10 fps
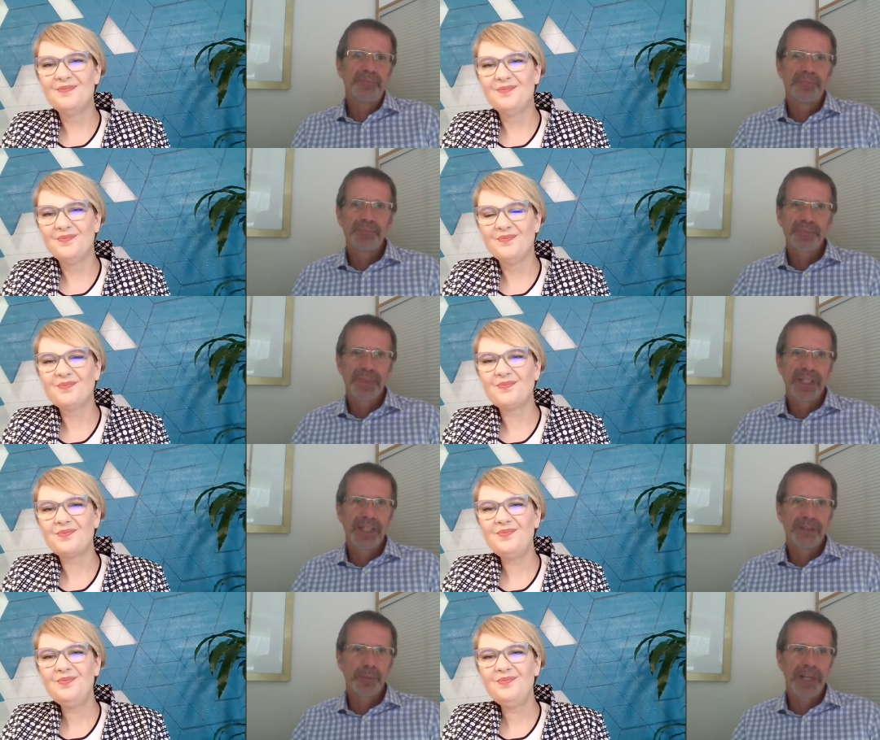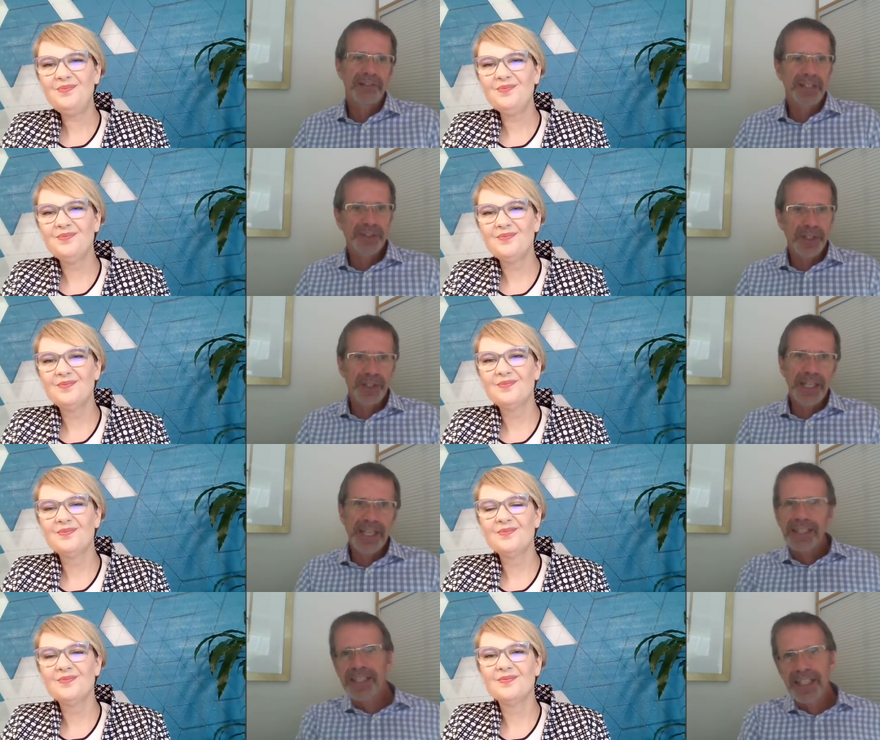Speaker 1: yes. uh, whereas on
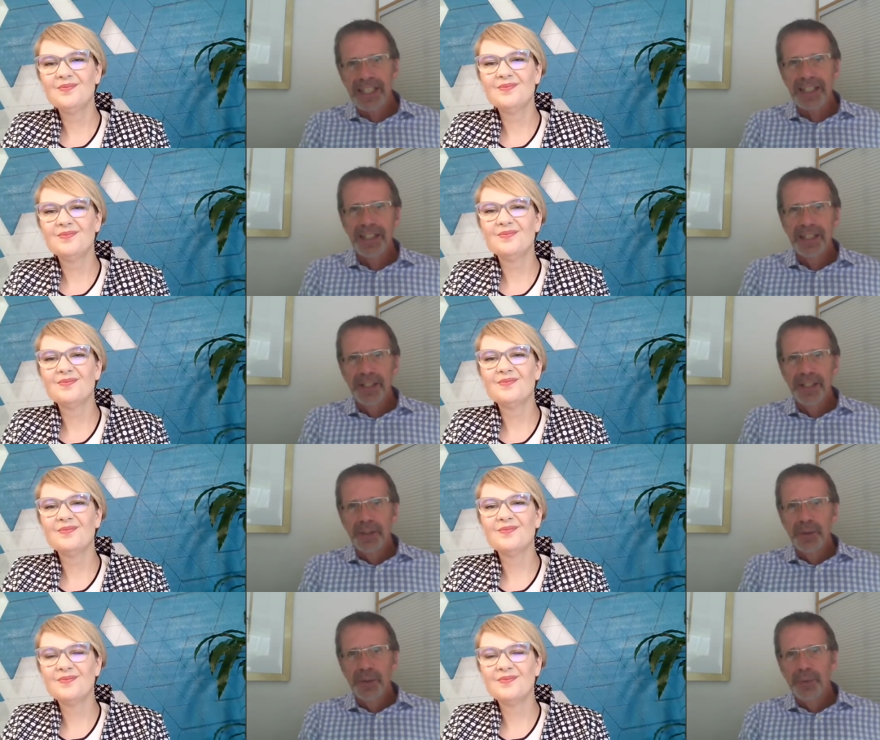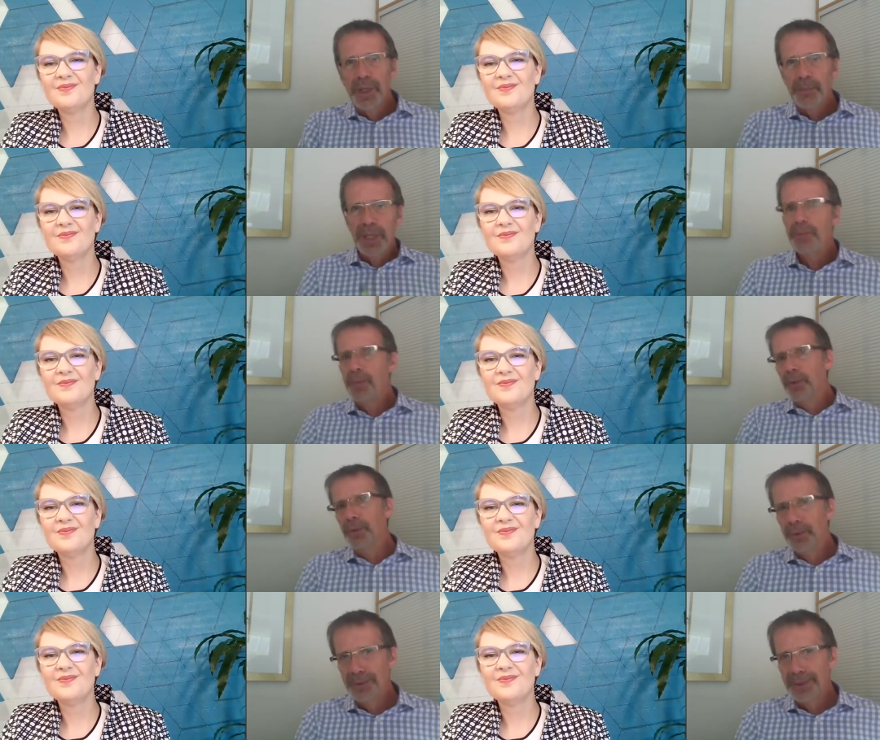LinkedIn, we're people,
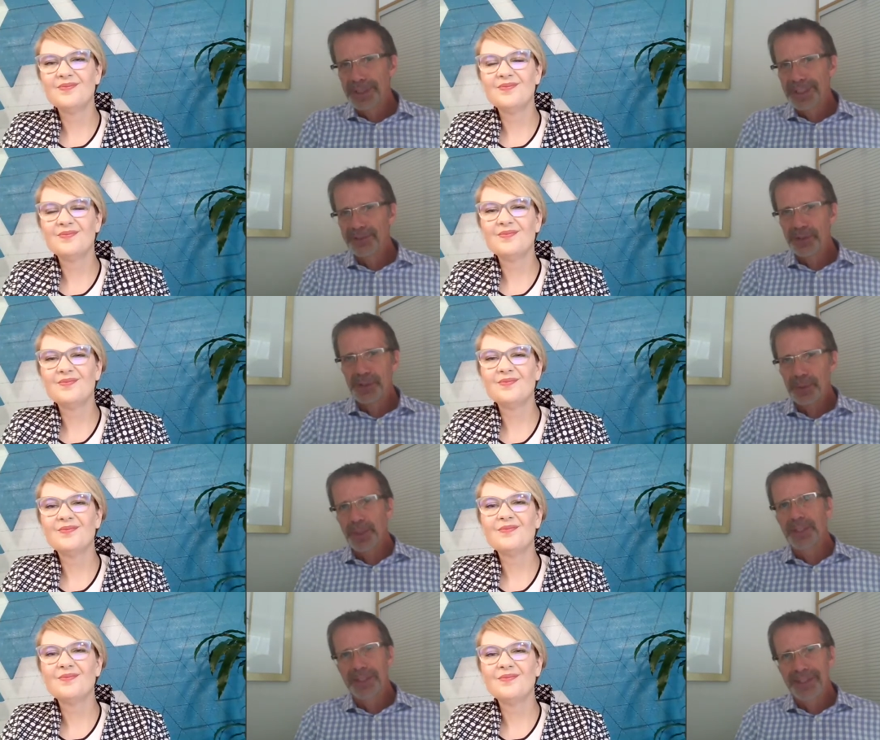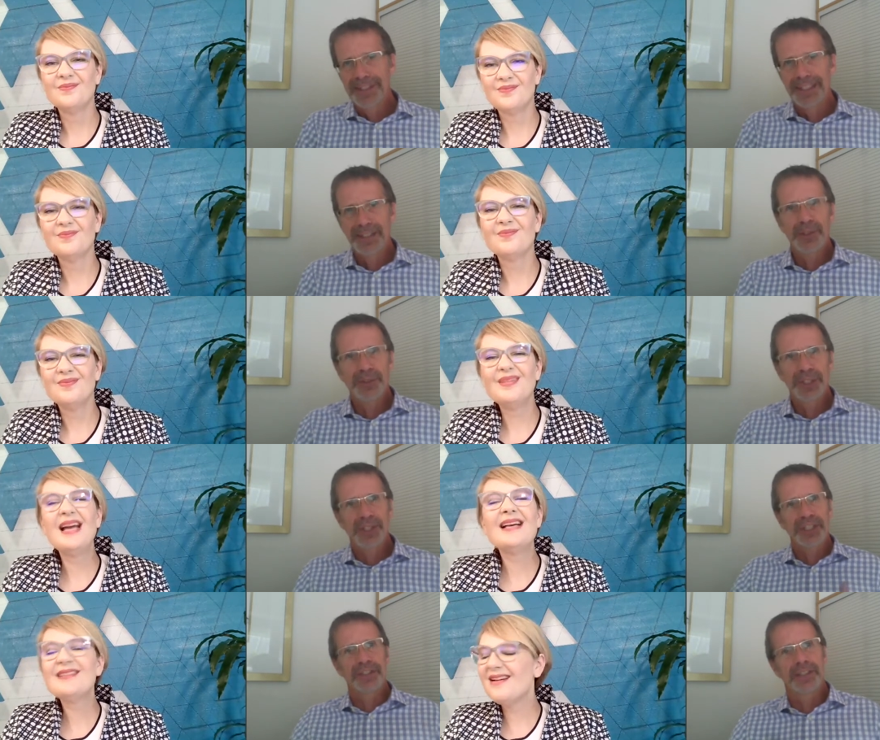if you see what, if you see the
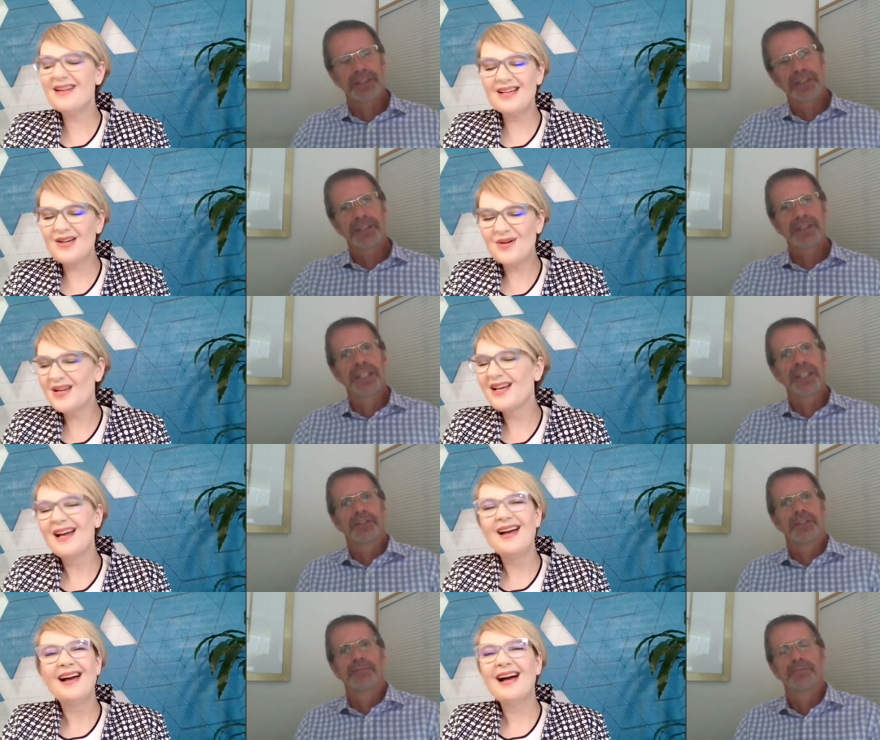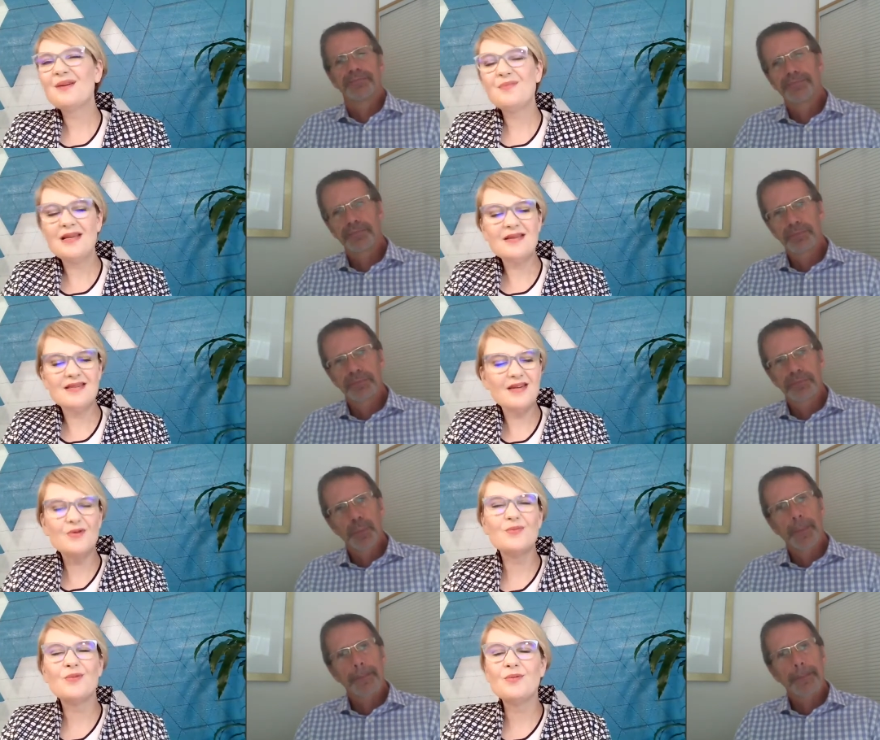yes,
Speaker 2: I, I completely see
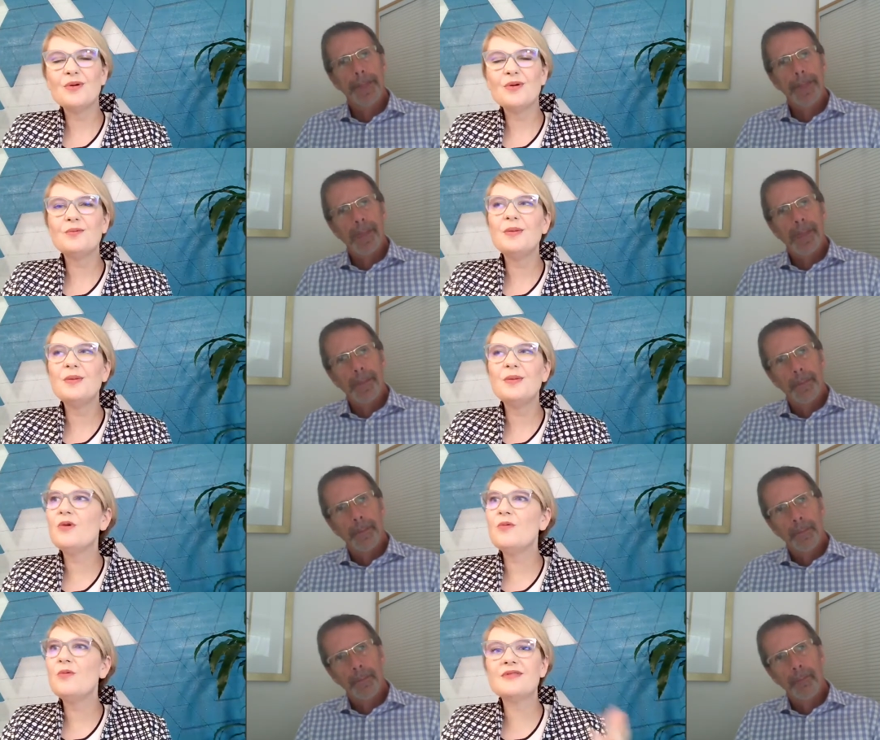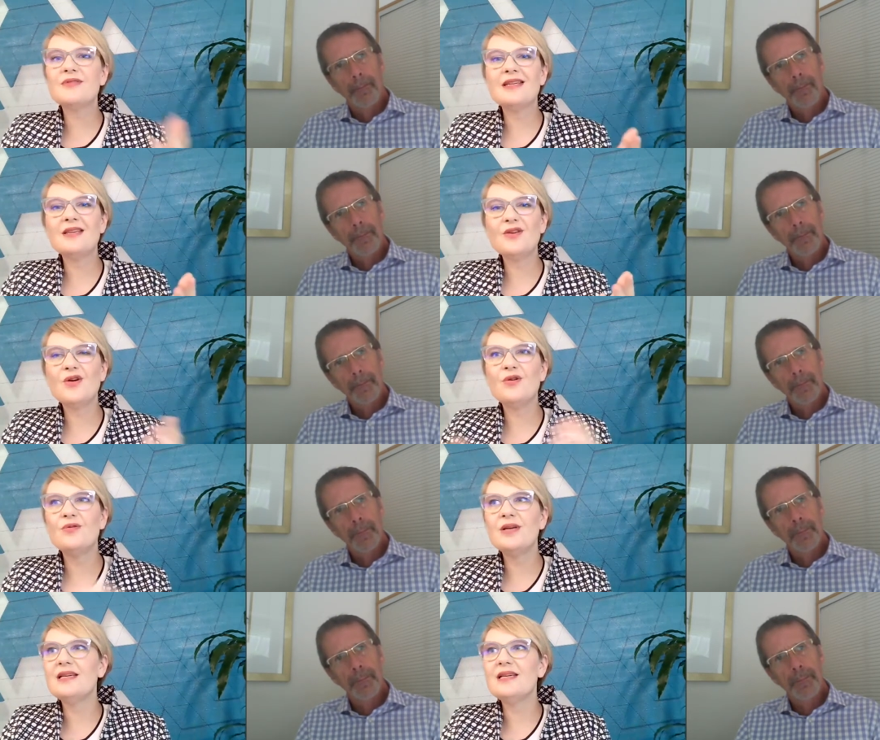what, what, what you mean. What we have seen
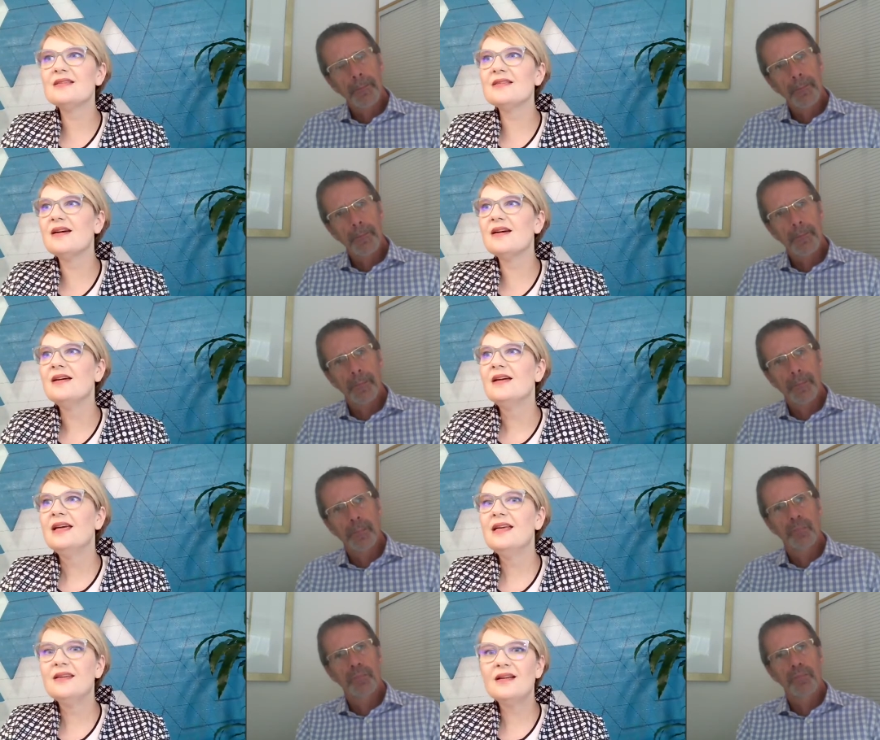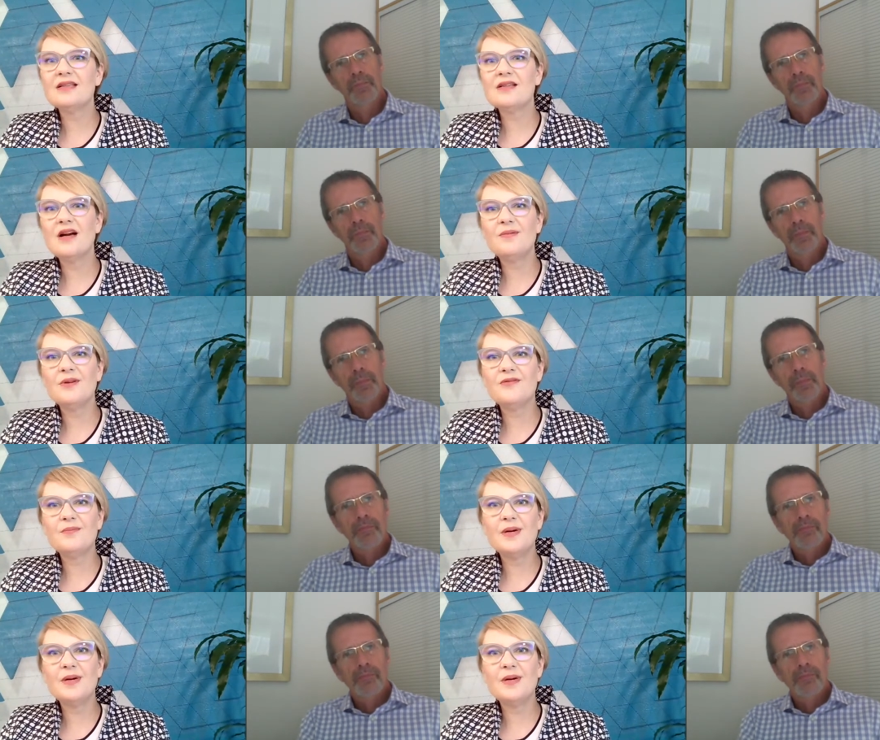though is that in the last couple of